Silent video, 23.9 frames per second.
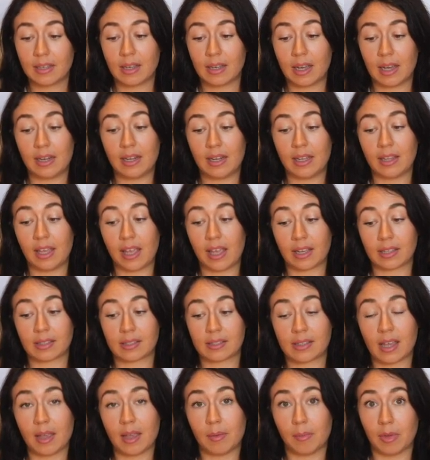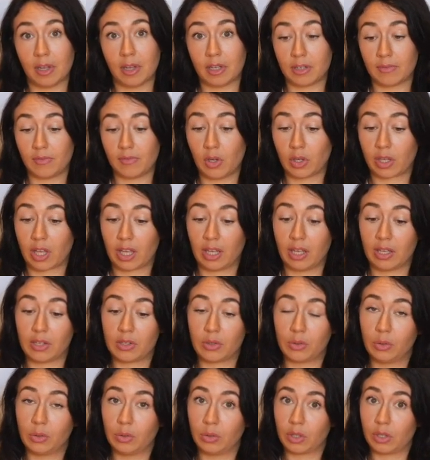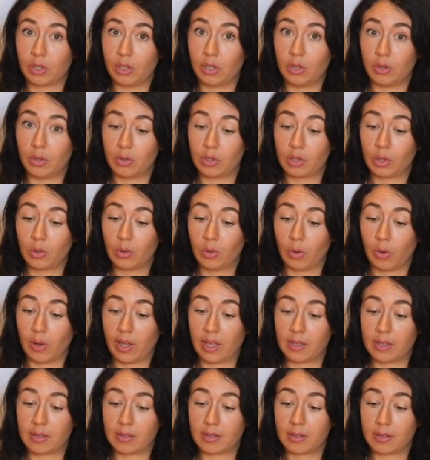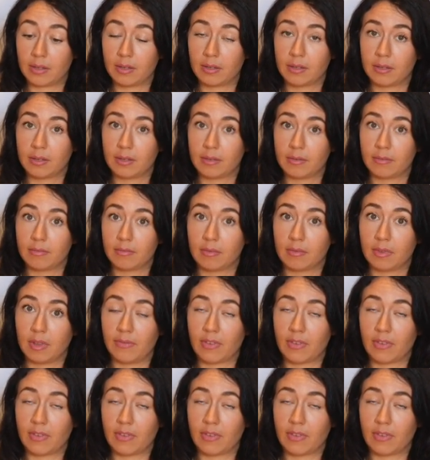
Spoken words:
And in the excitement of looking at all the new toys, the